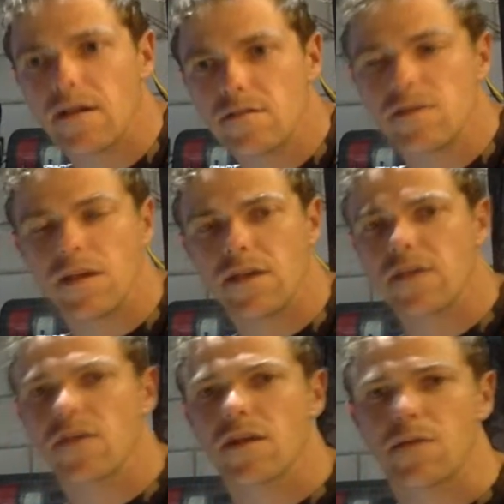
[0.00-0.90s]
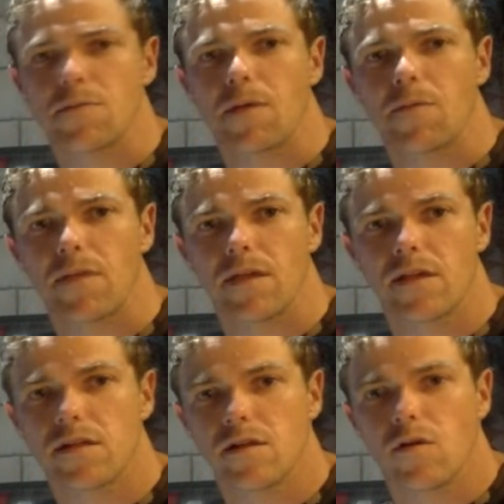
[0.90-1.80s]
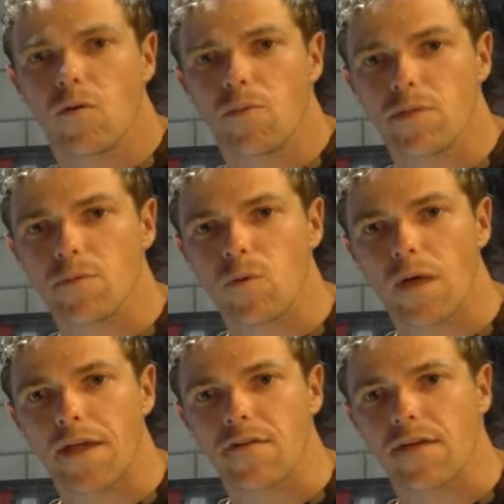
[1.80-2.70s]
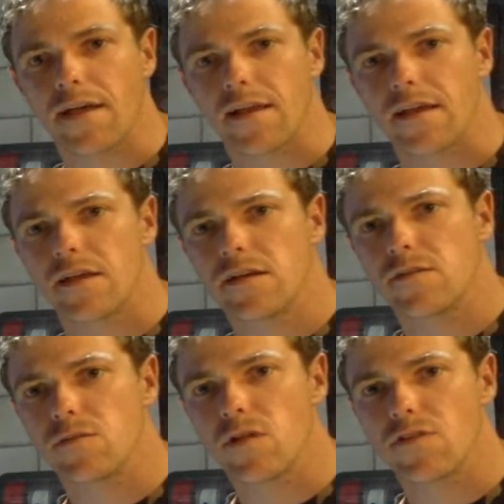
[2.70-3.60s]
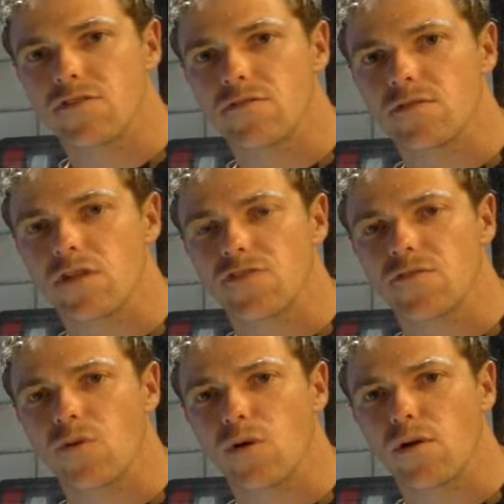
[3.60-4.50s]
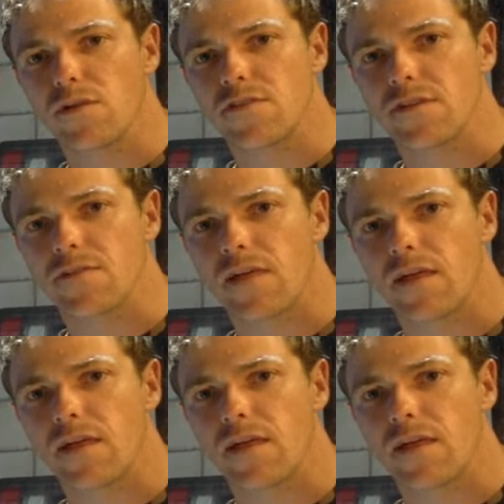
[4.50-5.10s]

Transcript: Yeah, you got to keep them happy, or put them away correctly with lots of oil and stuff like that.